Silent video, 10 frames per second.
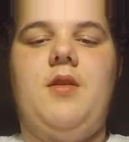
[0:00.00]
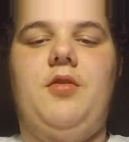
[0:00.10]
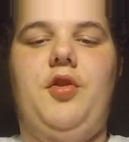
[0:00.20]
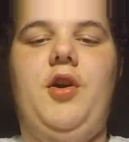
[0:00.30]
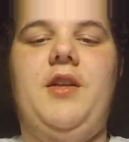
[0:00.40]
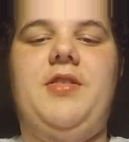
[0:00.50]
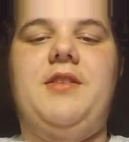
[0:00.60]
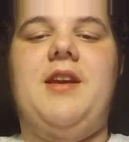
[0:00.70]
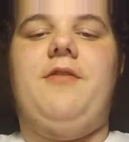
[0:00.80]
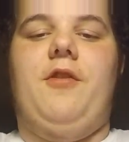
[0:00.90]
Look at the
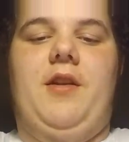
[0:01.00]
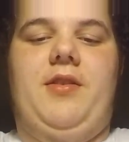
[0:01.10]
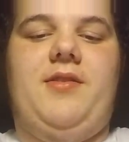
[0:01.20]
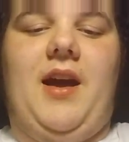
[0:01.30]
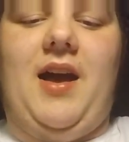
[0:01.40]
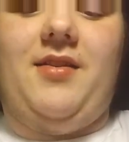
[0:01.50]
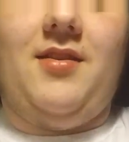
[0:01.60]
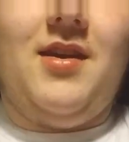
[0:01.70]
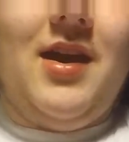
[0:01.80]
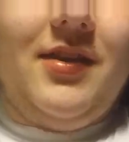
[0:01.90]
difference, guys.
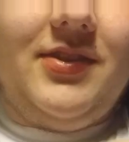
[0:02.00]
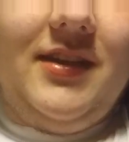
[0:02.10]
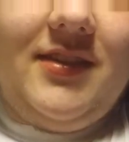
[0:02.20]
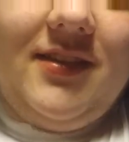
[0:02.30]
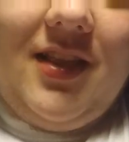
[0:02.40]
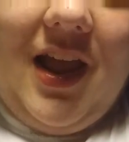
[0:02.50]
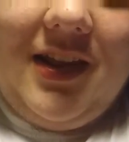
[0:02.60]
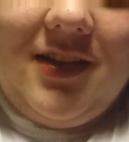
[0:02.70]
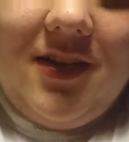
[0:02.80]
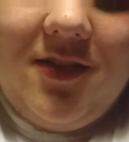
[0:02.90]
This is
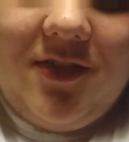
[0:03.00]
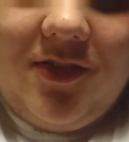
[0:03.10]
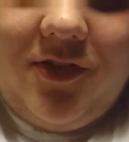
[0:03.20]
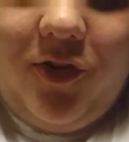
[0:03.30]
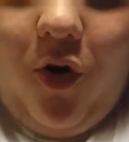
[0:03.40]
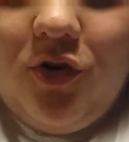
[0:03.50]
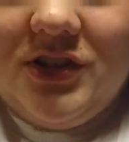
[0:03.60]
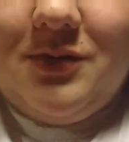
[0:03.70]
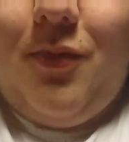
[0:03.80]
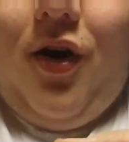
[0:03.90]
like so
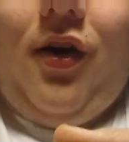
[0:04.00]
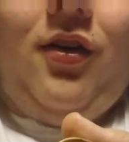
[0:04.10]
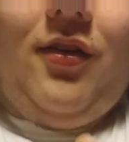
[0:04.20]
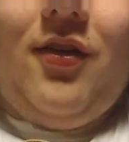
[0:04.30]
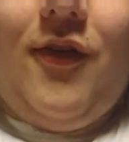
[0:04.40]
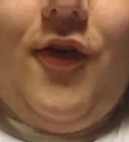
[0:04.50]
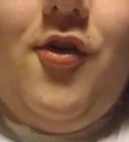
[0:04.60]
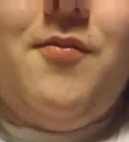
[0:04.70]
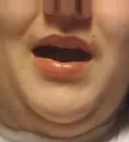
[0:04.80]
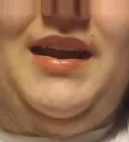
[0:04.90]
small.
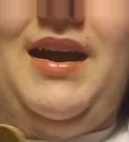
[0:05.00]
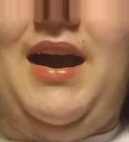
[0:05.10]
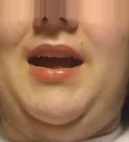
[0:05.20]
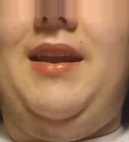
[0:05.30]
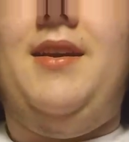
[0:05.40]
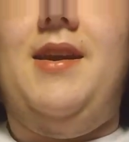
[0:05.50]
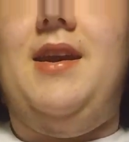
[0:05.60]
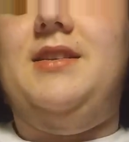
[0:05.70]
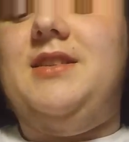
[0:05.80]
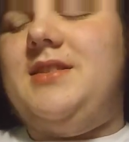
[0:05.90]
Oh my god.
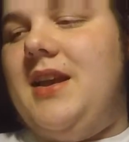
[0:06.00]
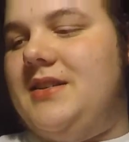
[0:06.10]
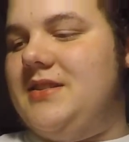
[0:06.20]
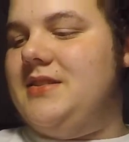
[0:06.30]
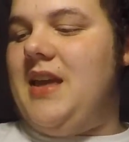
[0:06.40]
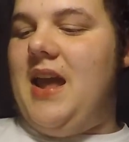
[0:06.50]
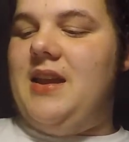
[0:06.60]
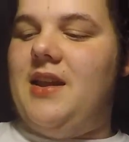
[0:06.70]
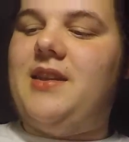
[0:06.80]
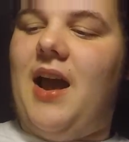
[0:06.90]
This is like
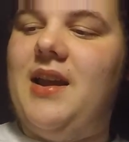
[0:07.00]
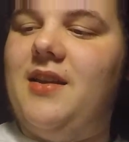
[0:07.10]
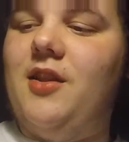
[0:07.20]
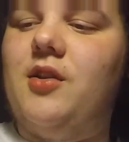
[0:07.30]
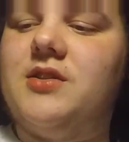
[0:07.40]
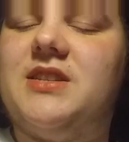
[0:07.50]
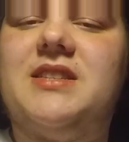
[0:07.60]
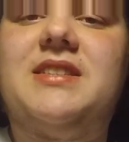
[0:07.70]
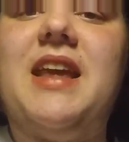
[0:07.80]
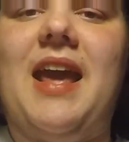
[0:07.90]
skating a tiny little
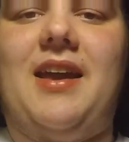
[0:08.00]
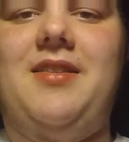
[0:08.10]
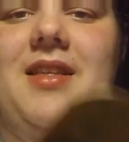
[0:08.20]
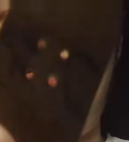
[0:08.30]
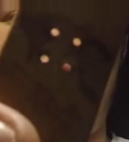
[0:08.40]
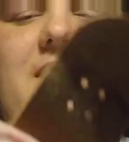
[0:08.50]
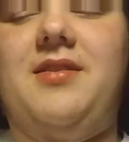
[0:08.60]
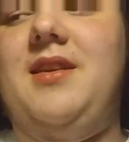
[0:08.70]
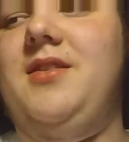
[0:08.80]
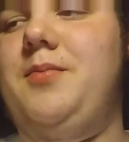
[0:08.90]
stick. That's what
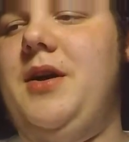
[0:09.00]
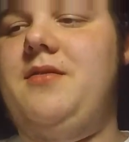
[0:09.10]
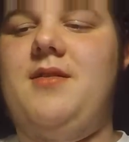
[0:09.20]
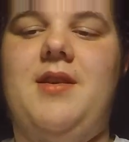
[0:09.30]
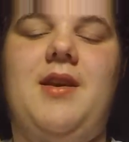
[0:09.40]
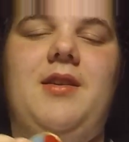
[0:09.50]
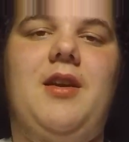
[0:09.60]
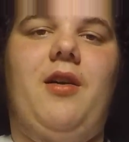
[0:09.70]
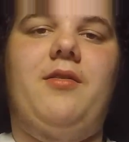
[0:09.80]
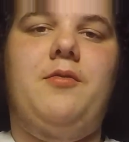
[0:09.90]
this is. But, you
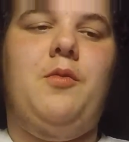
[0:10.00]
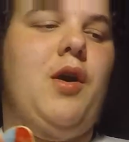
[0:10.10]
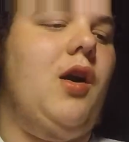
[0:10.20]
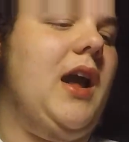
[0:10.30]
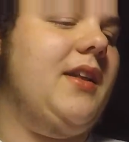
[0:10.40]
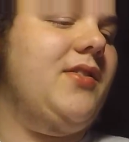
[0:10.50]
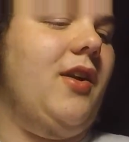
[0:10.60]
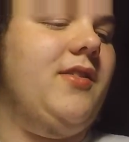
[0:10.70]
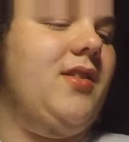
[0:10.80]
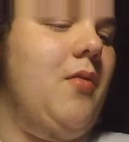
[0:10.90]
know, we all gotta
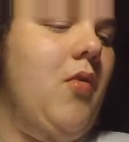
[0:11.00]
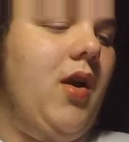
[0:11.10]
start somewhere.